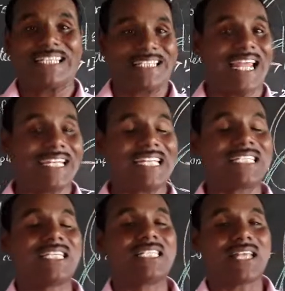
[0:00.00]
the
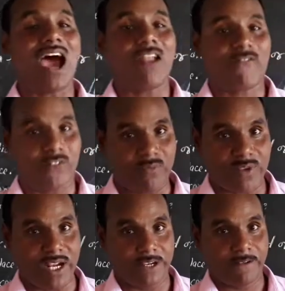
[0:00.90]
sentences are
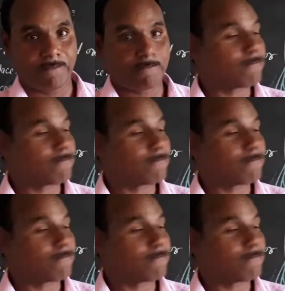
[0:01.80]
prepared.